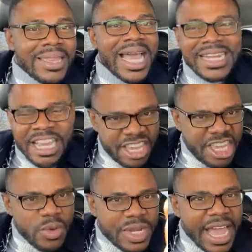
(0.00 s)
That the
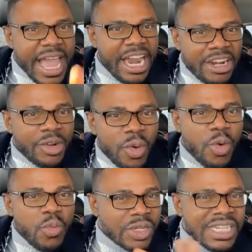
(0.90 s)
queue there
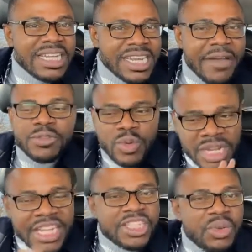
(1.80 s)
alone was enough to
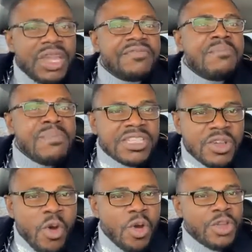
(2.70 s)
let you even
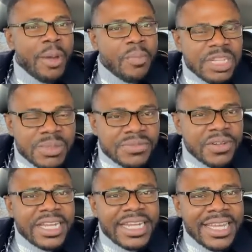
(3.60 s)
miss all your appointments
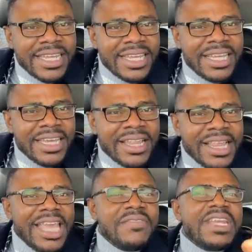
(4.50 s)
for the day.
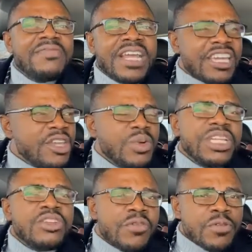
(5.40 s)
Even if the queue
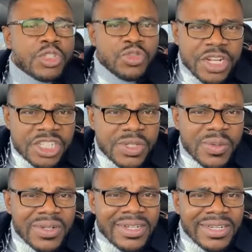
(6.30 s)
did not frustrate
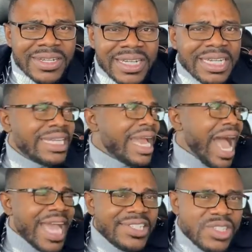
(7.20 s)
you, the
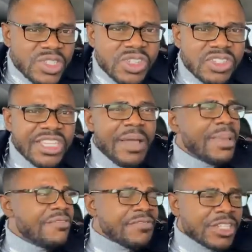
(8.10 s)
IT
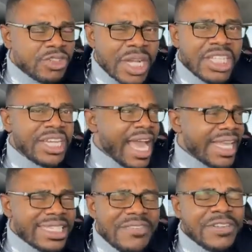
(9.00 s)
system infrastructure, the
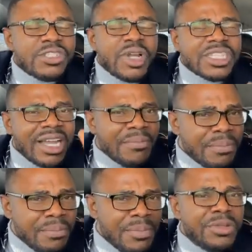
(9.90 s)
IT infrastructure
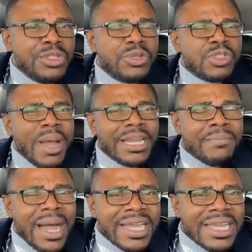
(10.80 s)
used by
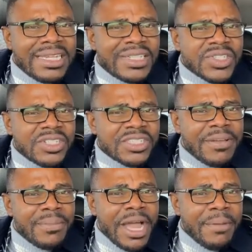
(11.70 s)
the banking
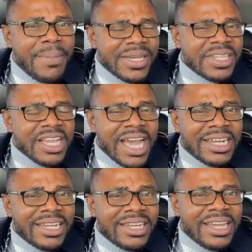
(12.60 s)
system, uh, banks in
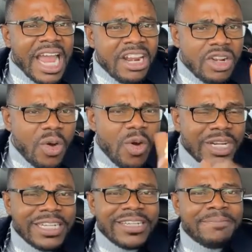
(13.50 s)
Ghana
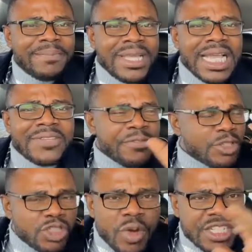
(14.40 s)
alone is
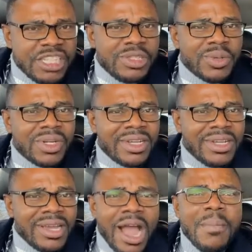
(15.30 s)
frustrating you.
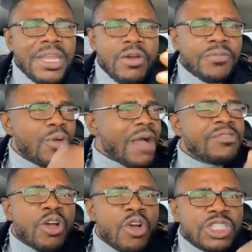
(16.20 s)
How many of you
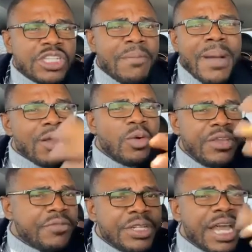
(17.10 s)
have not gone to the bank
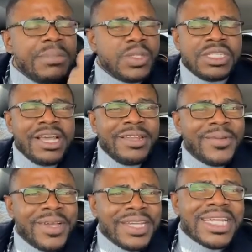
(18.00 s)
only for them to tell
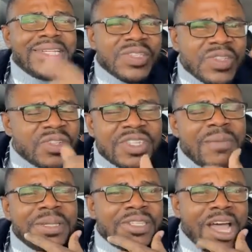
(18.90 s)
you that the
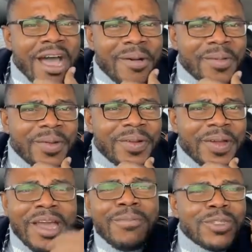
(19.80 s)
system is down?
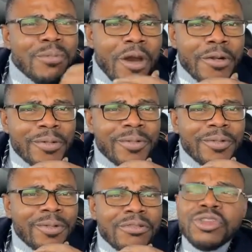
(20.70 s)
Come tomorrow.
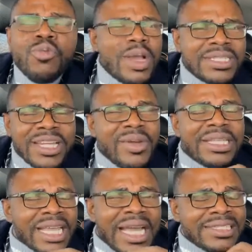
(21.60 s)
You wasted your
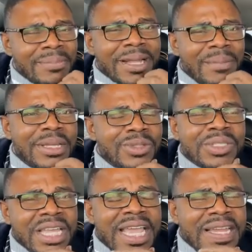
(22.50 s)
entire time coming
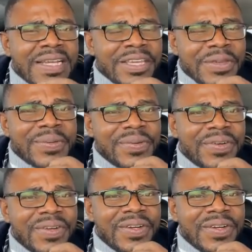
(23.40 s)
to stay in a queue.